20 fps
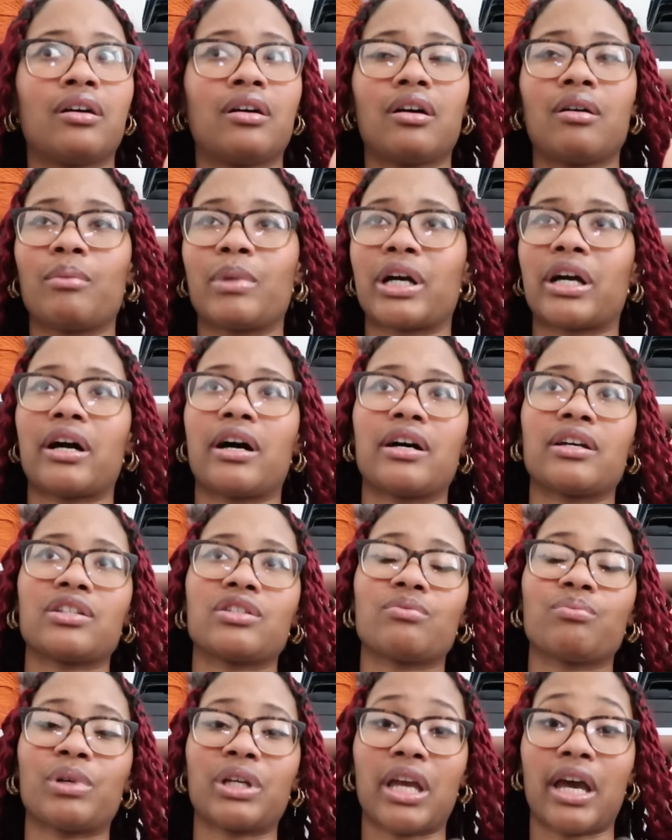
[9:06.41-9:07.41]
Oh my
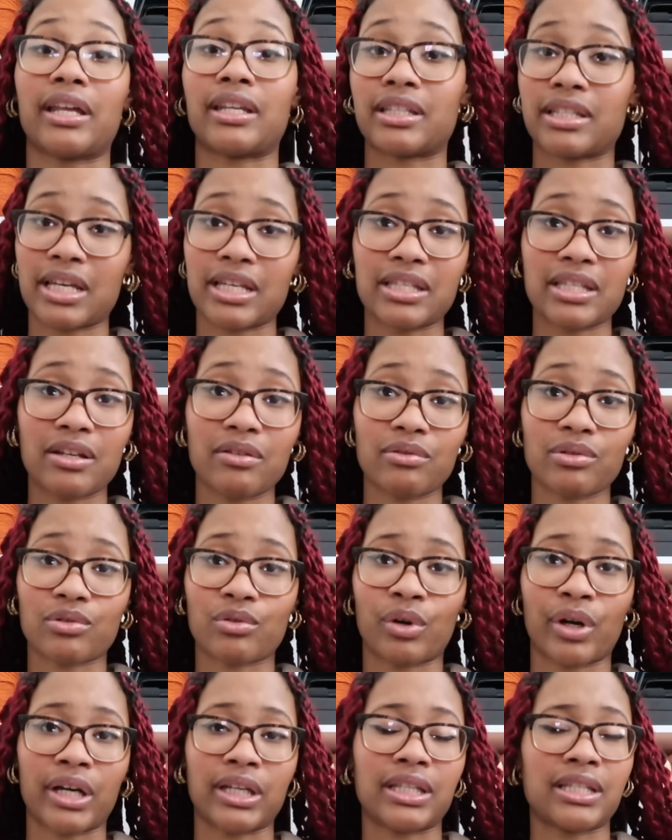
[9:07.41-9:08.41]
gosh. But yeah, the test knit was
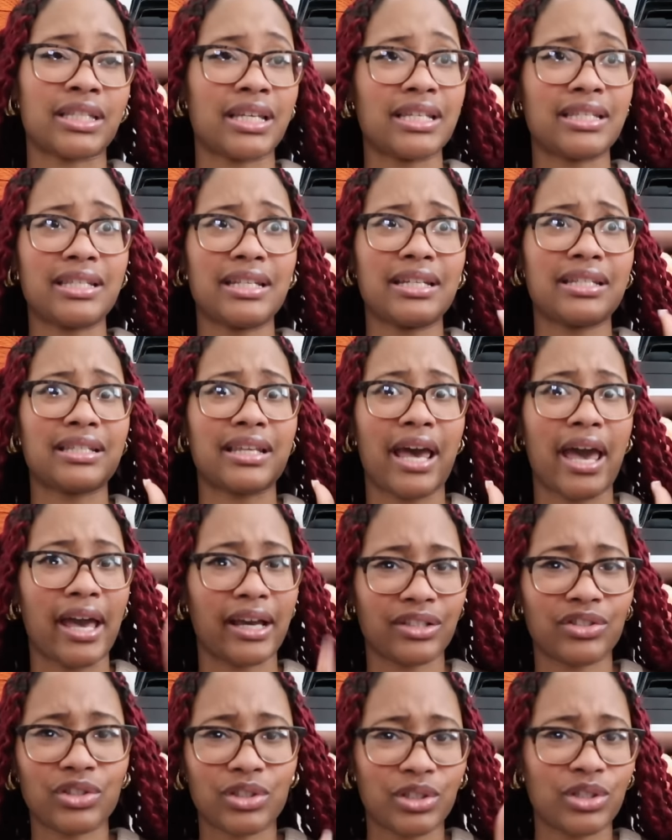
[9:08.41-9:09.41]
great. The test knit is
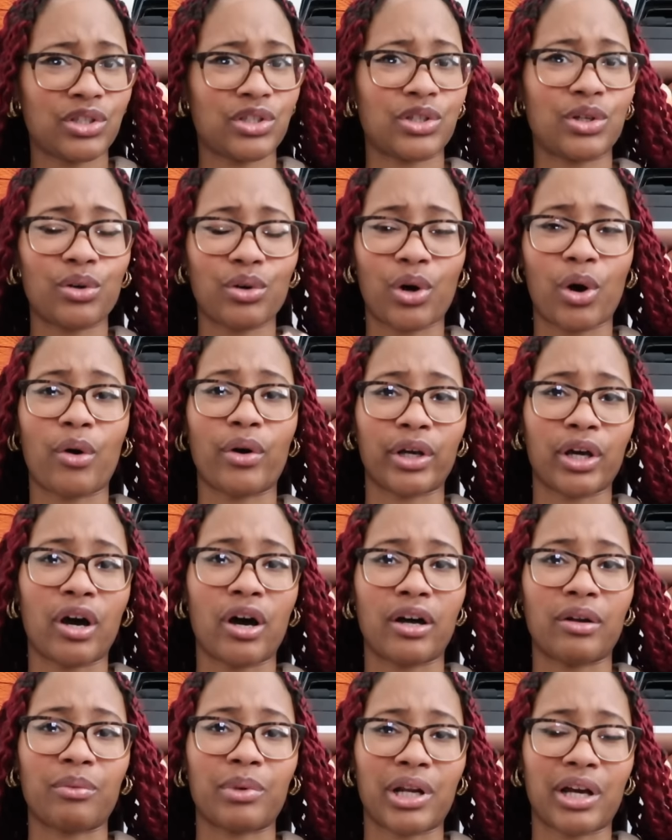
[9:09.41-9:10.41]
actually still going
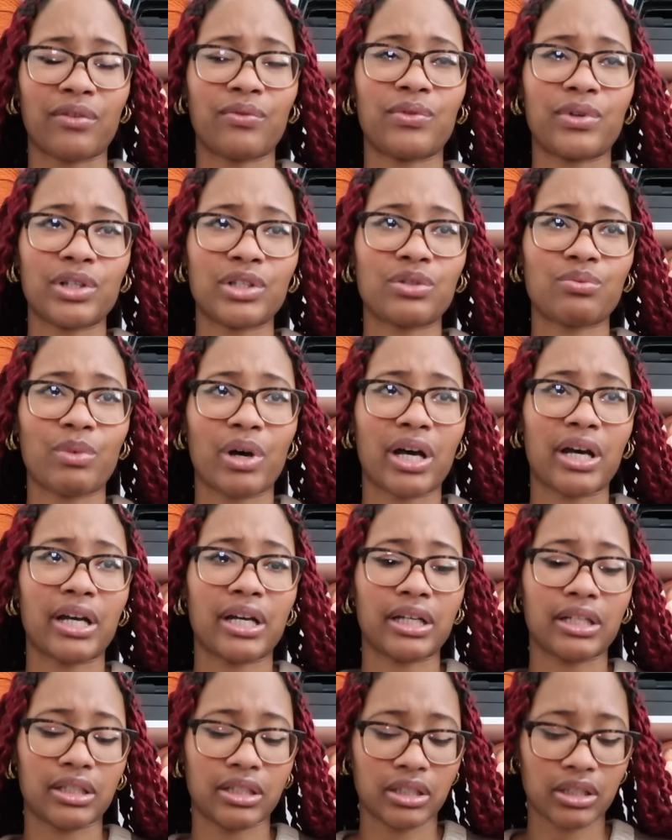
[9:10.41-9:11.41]
on, but I finished
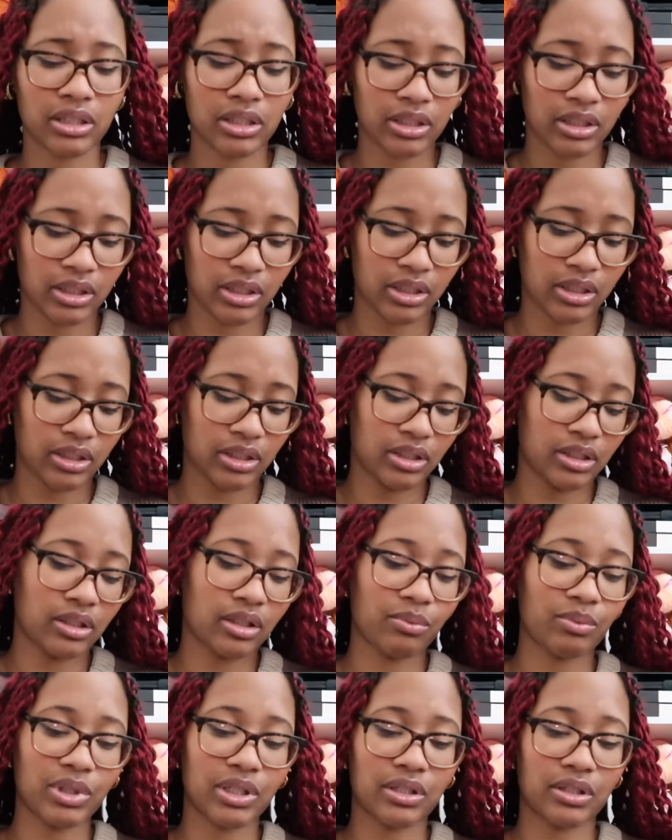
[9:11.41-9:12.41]
mine.
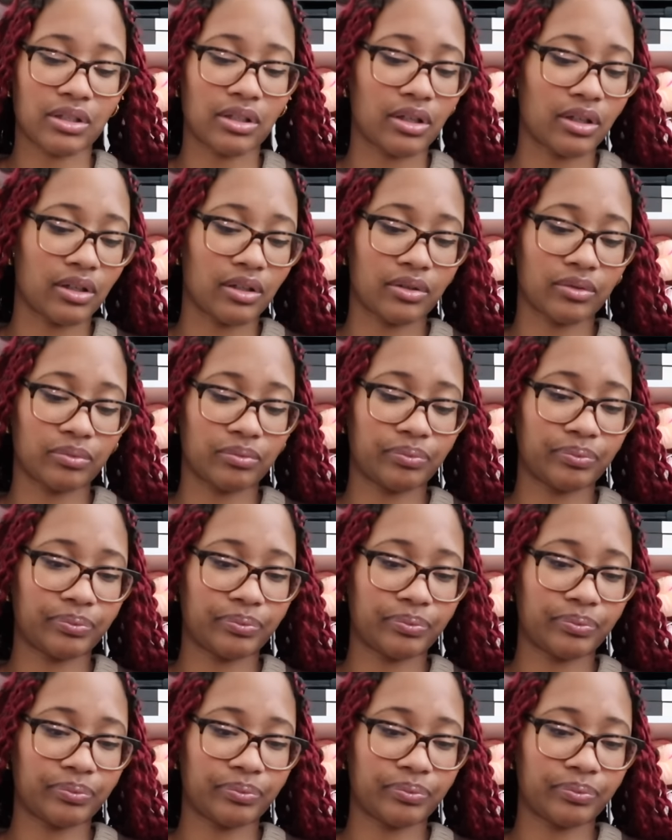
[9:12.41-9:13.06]
Let me see.